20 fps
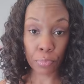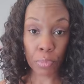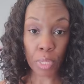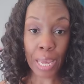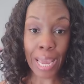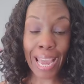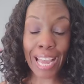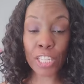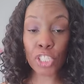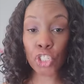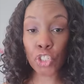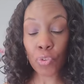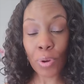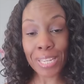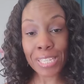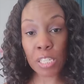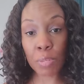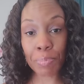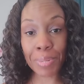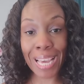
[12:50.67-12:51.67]
And
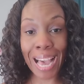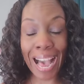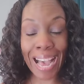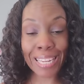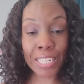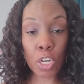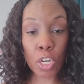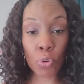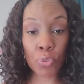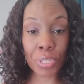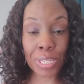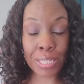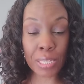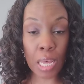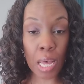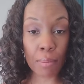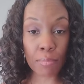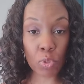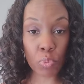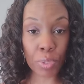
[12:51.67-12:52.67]
trust me, I know this
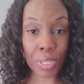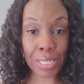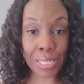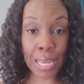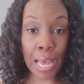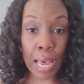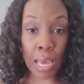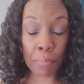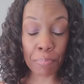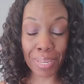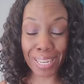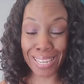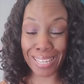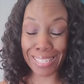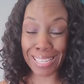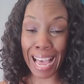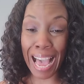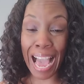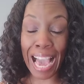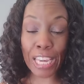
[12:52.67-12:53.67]
comes with time because
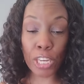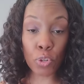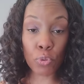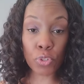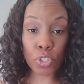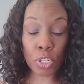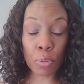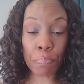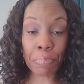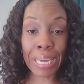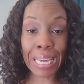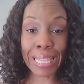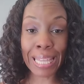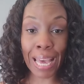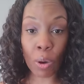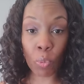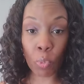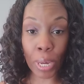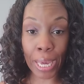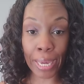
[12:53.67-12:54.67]
I used to be
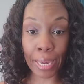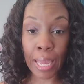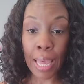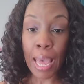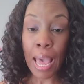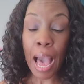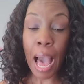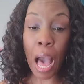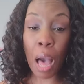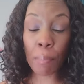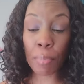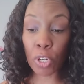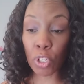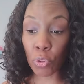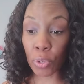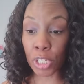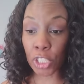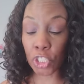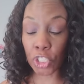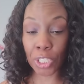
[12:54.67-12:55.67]
that way. I'm a
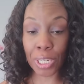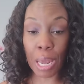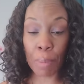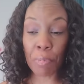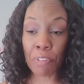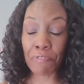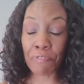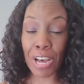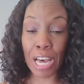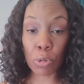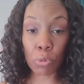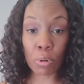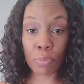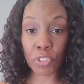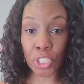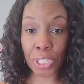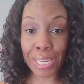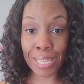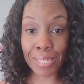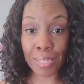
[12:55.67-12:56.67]
Christian. I'm a follower of
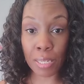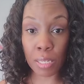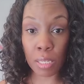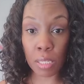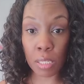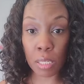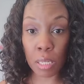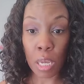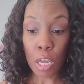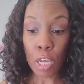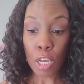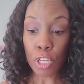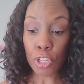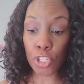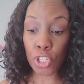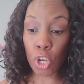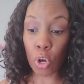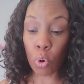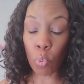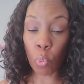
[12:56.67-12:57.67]
Jesus.
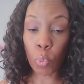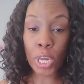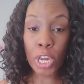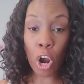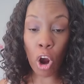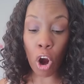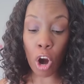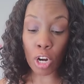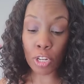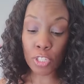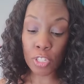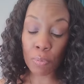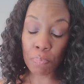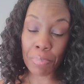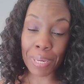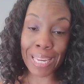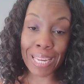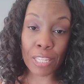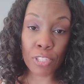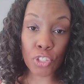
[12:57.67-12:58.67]
So we are to
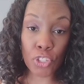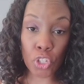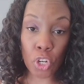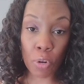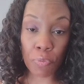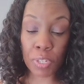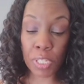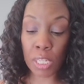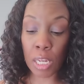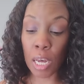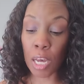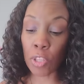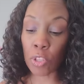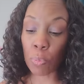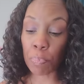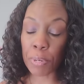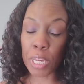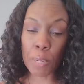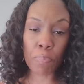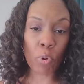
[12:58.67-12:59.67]
be in service to other
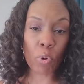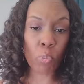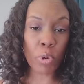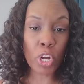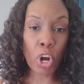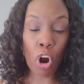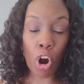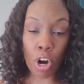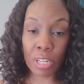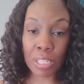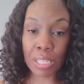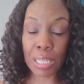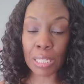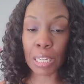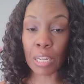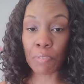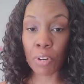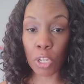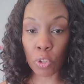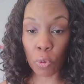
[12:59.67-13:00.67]
people. We are to
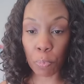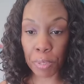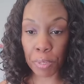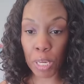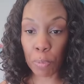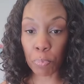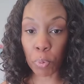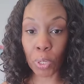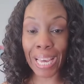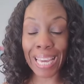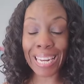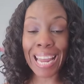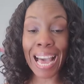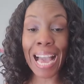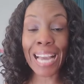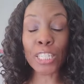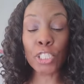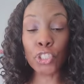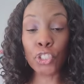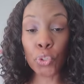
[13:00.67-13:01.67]
love other people. And
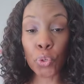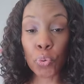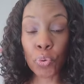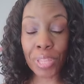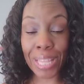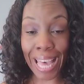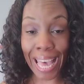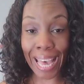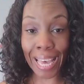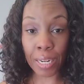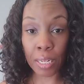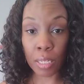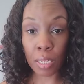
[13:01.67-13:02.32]
I do that.